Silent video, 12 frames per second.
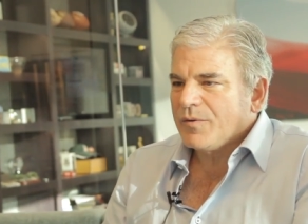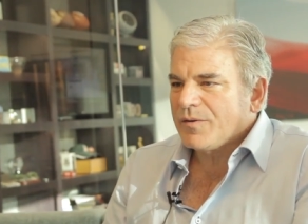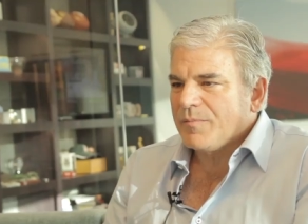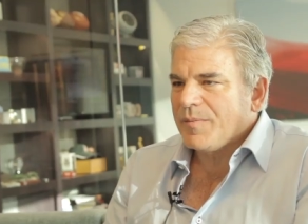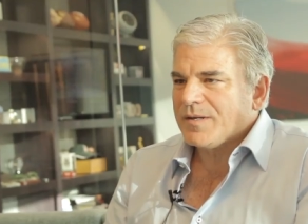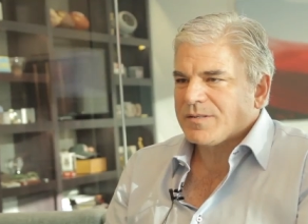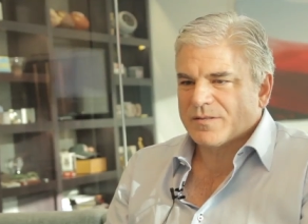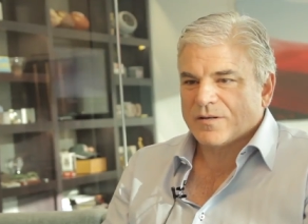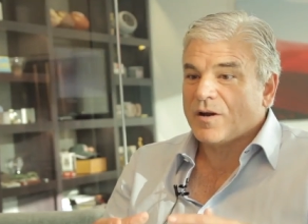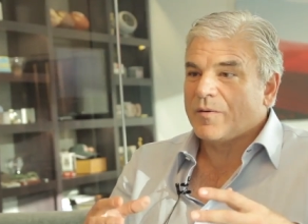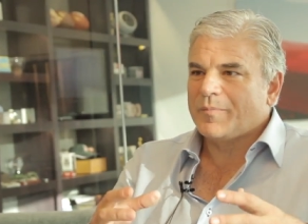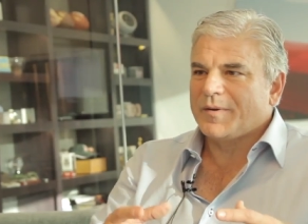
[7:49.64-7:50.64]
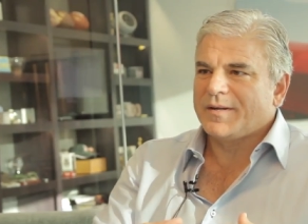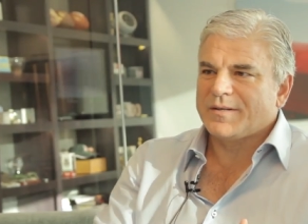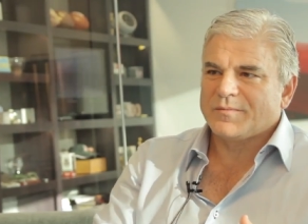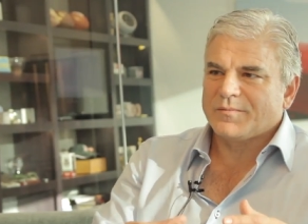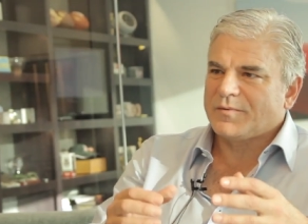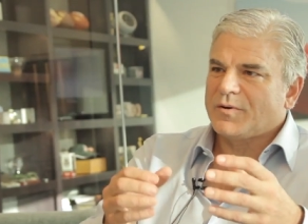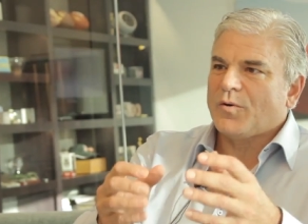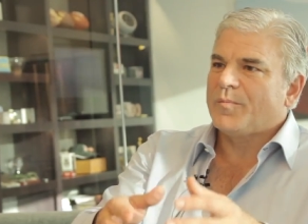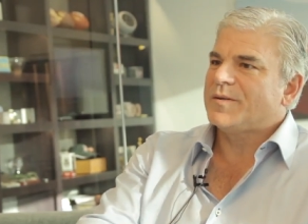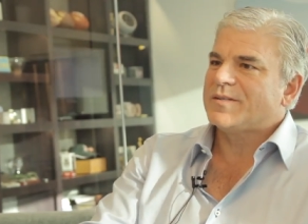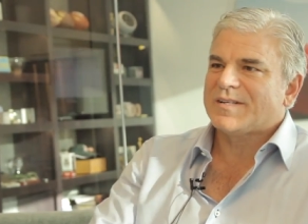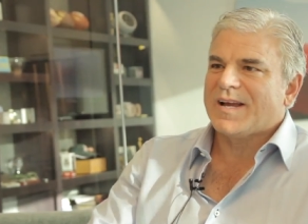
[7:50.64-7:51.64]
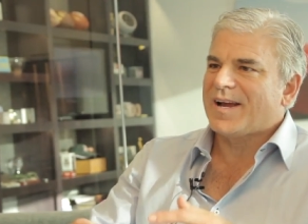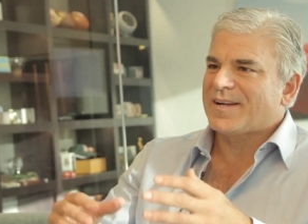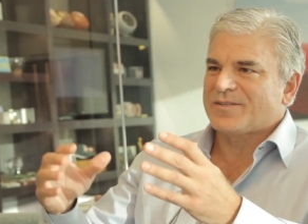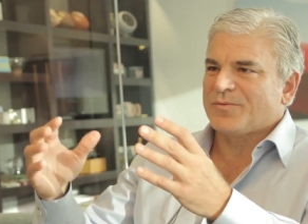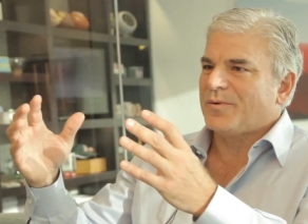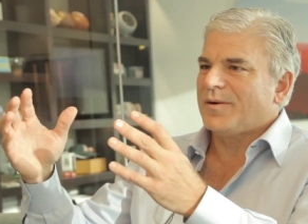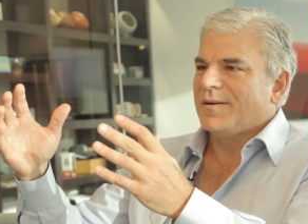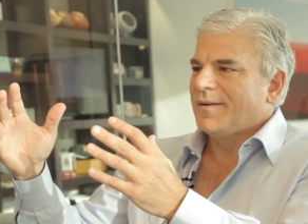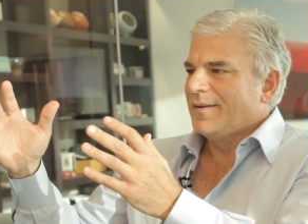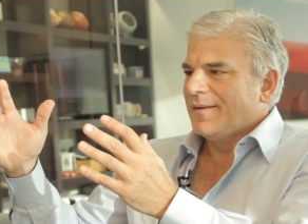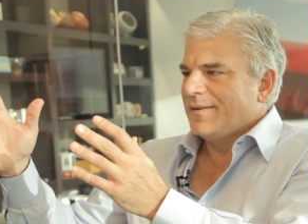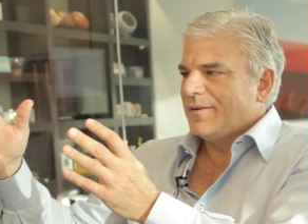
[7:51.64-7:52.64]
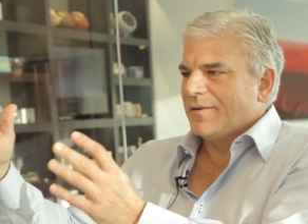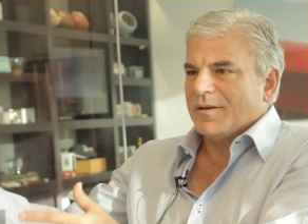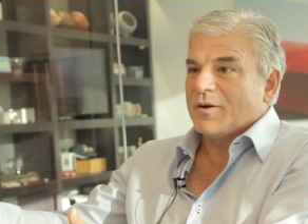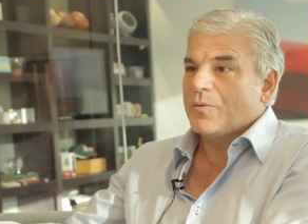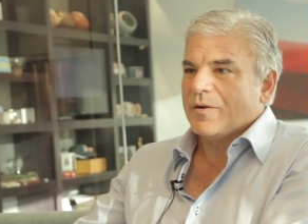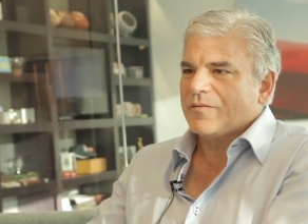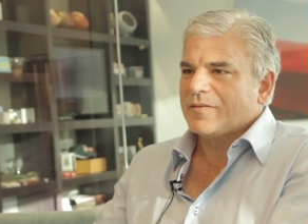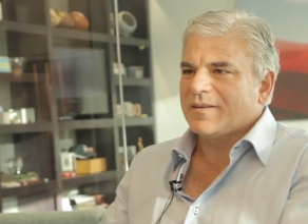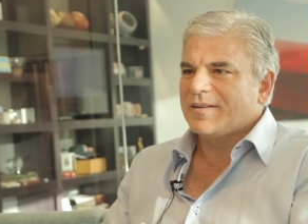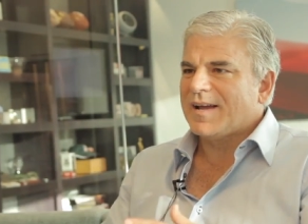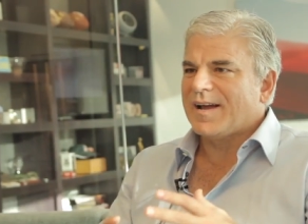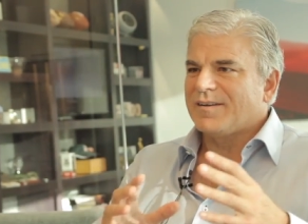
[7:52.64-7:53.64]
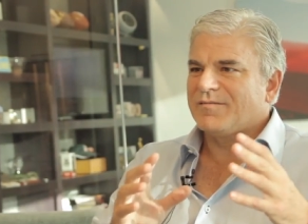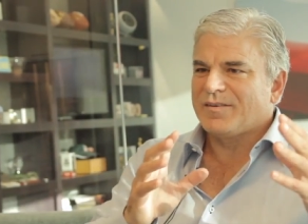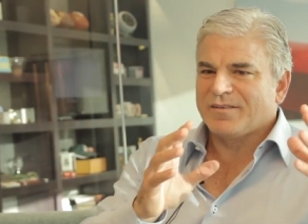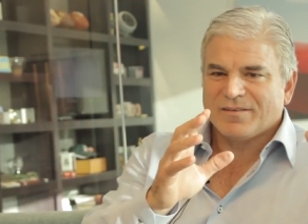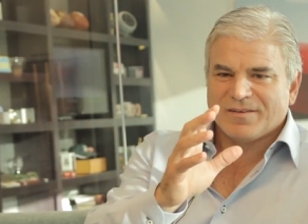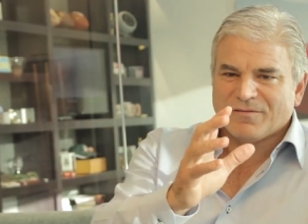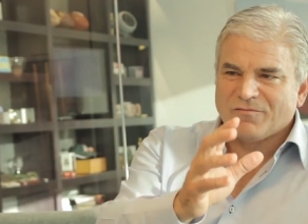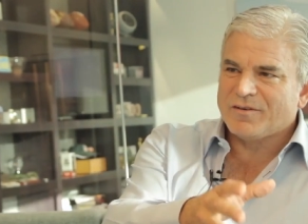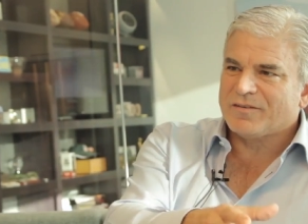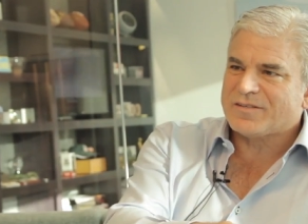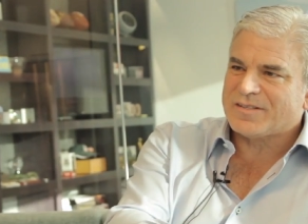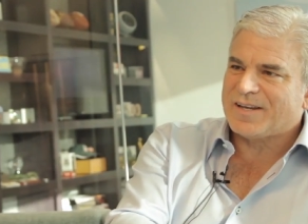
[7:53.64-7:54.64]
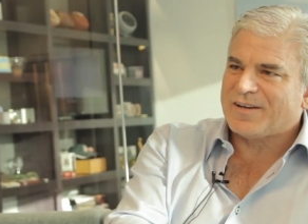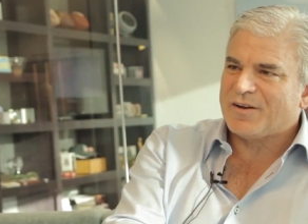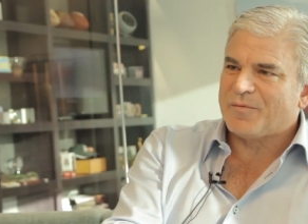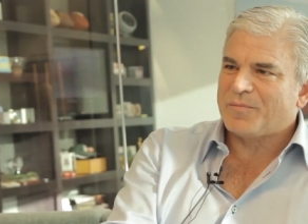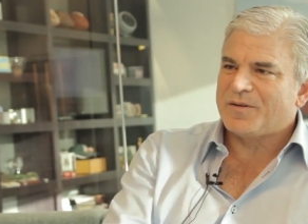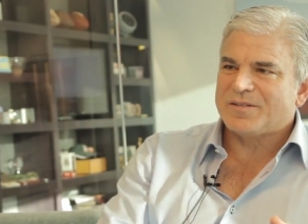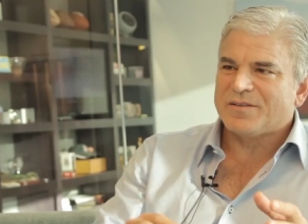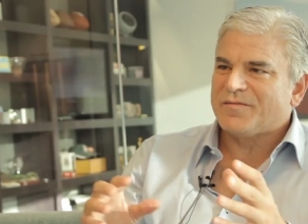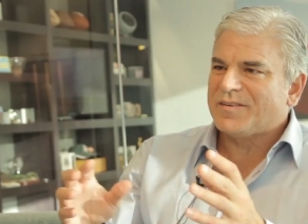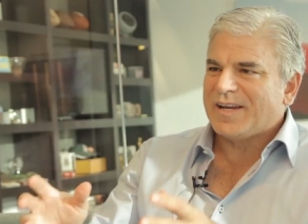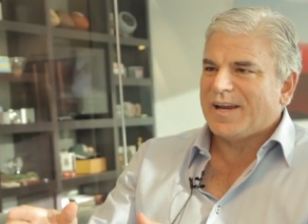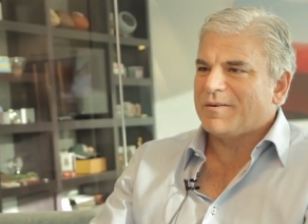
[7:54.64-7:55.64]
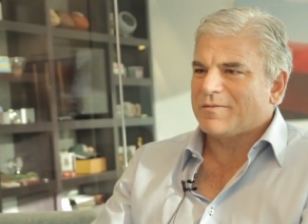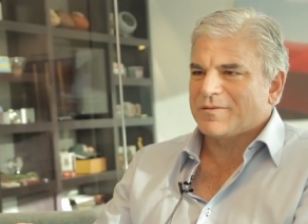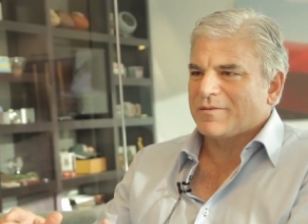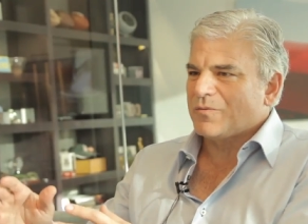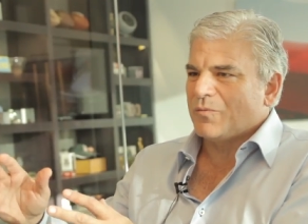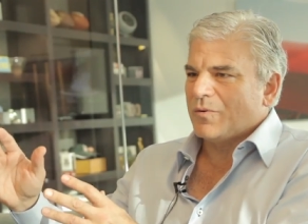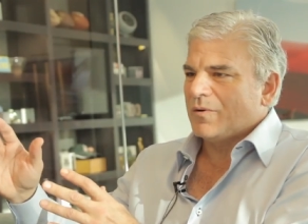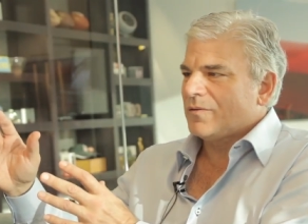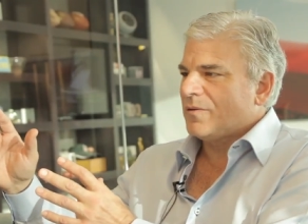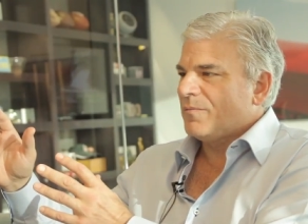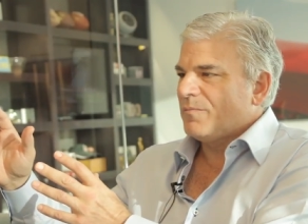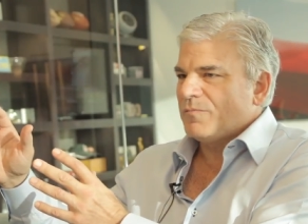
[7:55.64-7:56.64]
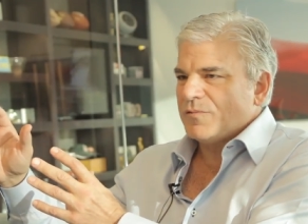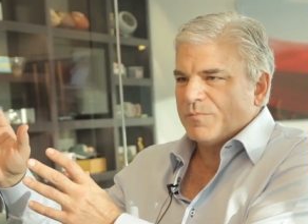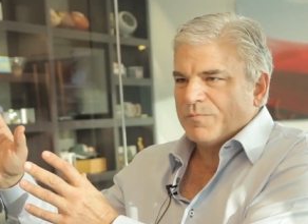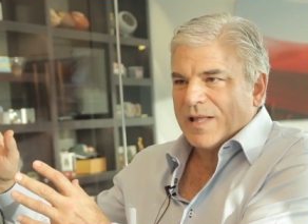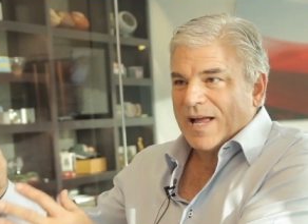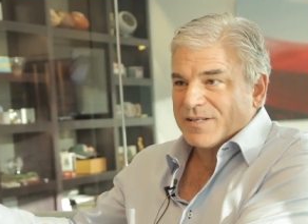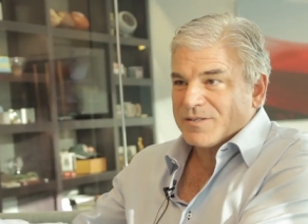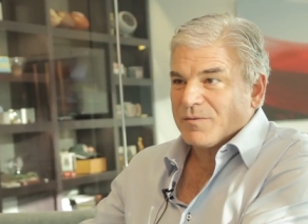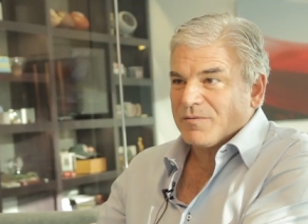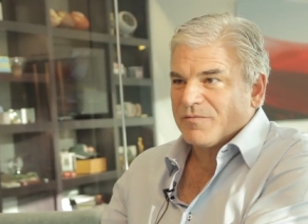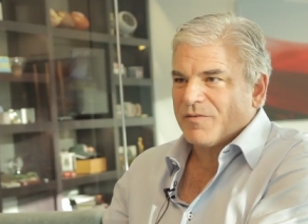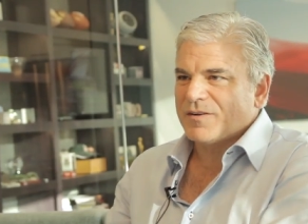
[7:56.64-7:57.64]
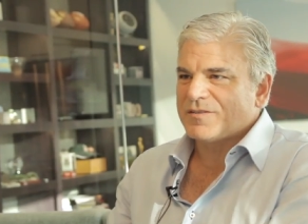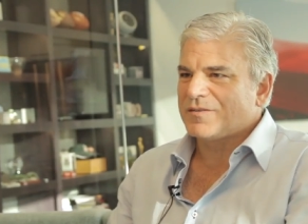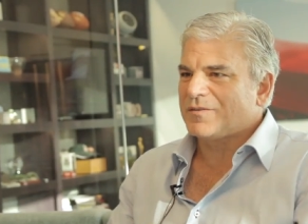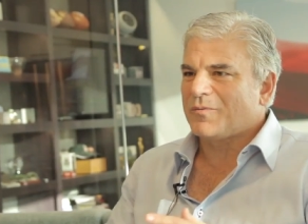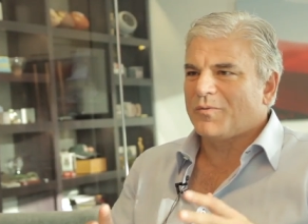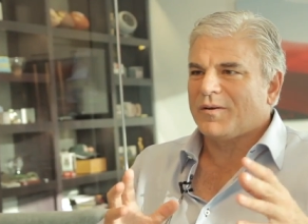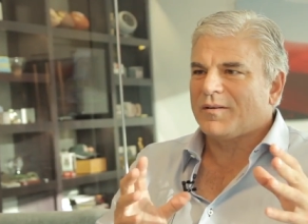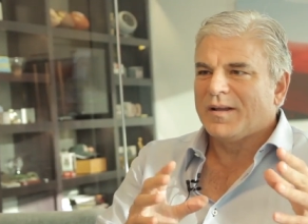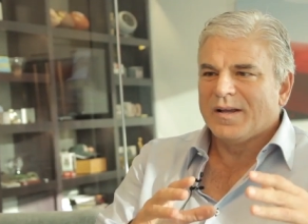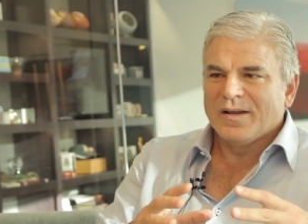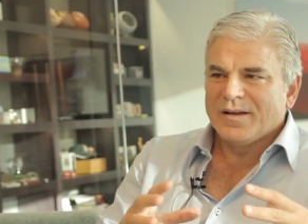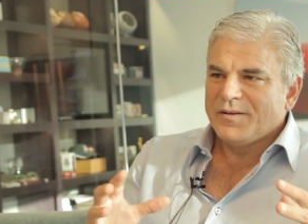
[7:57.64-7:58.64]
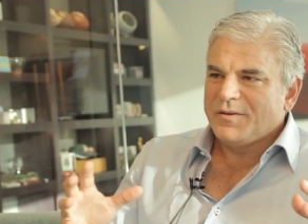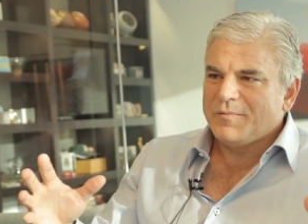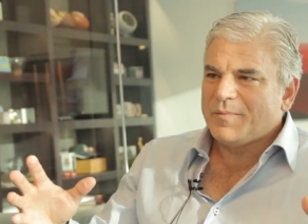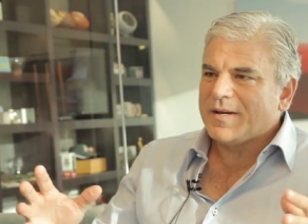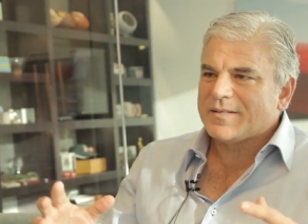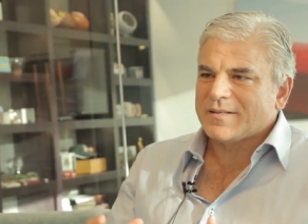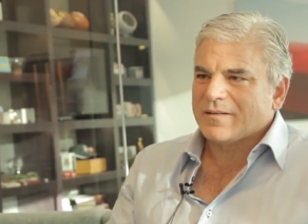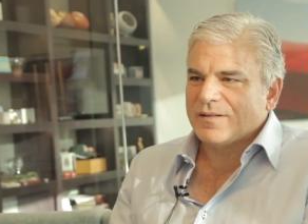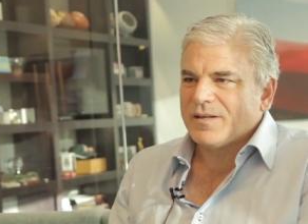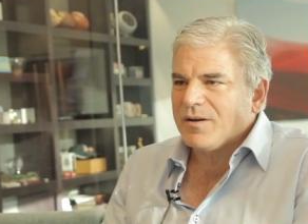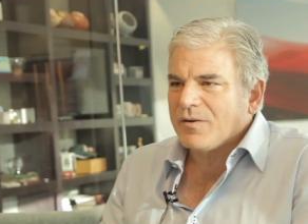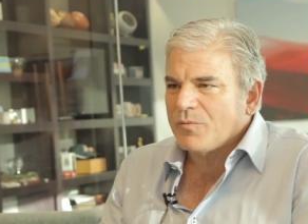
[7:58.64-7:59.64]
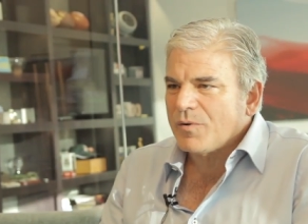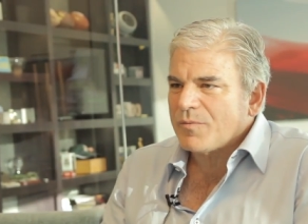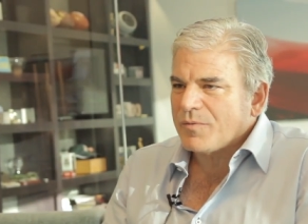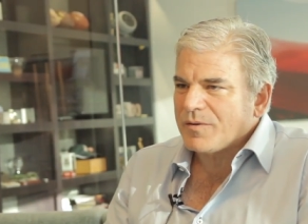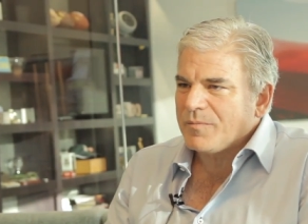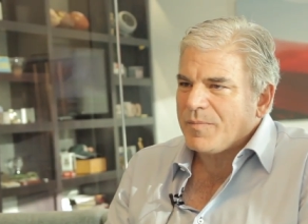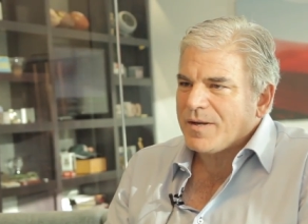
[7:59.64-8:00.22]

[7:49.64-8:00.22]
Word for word: with the best companies, Goldman Sachs or know, the equivalent of that in real, you know, real estate companies, the Vornados of the world, the Blackstone funds of the world. You basically go to work with the